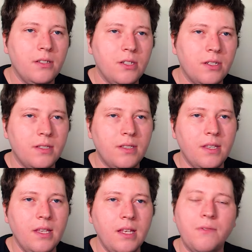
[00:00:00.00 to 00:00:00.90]
just
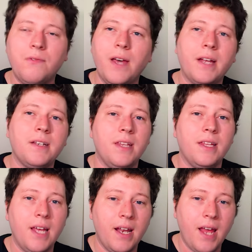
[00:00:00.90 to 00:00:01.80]
the effect
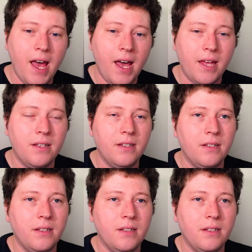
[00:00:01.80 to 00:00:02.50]
that that had